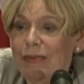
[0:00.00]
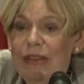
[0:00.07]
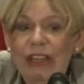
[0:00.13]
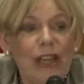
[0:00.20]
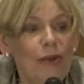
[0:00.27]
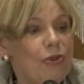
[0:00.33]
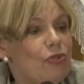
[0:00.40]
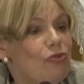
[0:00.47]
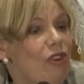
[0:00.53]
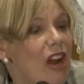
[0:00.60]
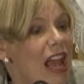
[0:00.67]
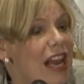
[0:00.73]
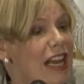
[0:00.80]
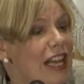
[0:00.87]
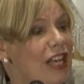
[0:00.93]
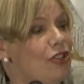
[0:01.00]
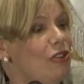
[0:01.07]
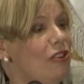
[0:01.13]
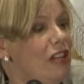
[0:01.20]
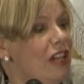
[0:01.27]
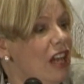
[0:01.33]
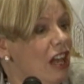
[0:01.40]
but he was ready
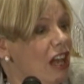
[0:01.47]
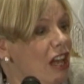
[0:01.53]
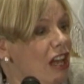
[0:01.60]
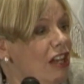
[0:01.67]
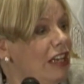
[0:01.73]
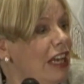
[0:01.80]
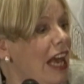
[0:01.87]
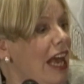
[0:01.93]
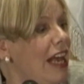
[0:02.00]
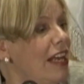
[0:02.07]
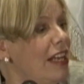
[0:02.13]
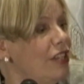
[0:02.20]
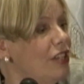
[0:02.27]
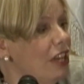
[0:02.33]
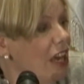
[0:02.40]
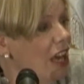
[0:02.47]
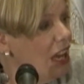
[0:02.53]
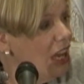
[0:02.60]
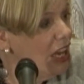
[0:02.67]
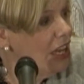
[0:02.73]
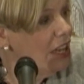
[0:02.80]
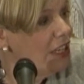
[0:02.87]
to learn and
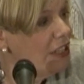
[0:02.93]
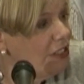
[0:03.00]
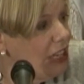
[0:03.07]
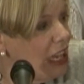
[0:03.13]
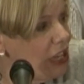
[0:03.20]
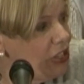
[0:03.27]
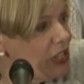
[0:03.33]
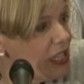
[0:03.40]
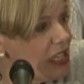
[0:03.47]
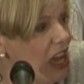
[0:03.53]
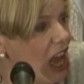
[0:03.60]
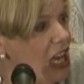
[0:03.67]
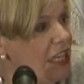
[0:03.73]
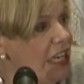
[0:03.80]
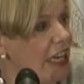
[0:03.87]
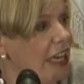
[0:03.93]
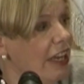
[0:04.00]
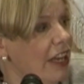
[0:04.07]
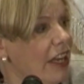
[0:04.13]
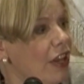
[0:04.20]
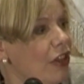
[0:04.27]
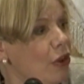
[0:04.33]
uh,
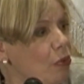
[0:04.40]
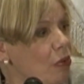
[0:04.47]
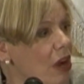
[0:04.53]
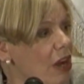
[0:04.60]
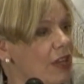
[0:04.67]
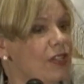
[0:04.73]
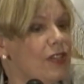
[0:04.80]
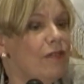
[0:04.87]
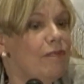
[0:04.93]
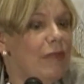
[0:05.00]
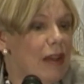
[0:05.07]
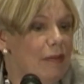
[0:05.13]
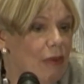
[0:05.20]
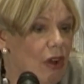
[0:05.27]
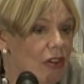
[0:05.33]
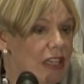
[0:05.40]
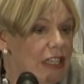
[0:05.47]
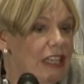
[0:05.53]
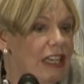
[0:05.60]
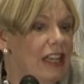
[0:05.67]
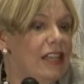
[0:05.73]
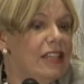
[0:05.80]
study the works of
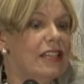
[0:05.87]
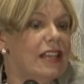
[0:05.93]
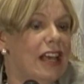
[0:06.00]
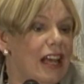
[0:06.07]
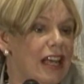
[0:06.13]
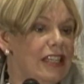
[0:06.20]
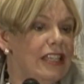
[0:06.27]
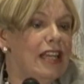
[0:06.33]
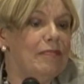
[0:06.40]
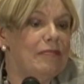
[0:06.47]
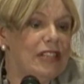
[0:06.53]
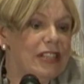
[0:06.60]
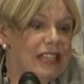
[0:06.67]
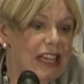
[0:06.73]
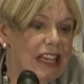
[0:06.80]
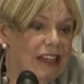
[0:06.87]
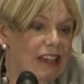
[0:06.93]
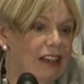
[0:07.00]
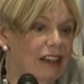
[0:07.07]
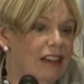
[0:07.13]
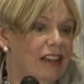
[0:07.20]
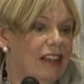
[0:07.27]
Maimonides and Ibn
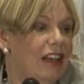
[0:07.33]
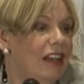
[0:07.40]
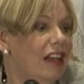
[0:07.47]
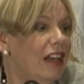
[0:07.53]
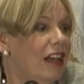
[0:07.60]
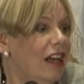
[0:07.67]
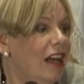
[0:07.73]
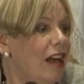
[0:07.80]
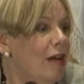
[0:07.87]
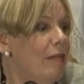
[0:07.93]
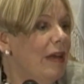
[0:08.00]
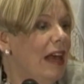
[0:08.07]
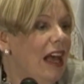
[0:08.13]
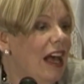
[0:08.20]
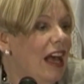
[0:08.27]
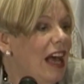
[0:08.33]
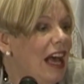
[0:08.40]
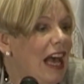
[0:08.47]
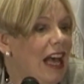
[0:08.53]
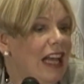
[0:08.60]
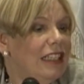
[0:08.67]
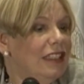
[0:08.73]
Sina um,
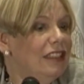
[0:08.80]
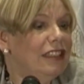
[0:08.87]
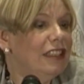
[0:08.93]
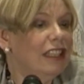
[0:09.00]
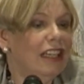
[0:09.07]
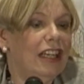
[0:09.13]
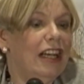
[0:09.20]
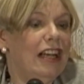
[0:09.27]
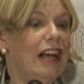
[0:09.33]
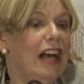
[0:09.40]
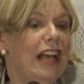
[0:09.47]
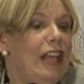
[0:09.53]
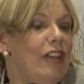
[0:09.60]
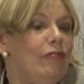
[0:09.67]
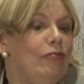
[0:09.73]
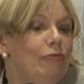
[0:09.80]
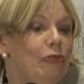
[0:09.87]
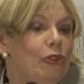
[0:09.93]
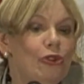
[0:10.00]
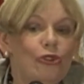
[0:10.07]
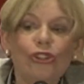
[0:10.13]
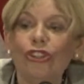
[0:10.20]
and uh, Ibn
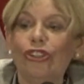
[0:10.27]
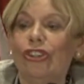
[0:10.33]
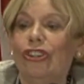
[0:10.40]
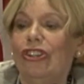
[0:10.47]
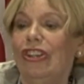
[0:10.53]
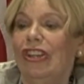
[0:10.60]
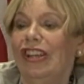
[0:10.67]
Rushd.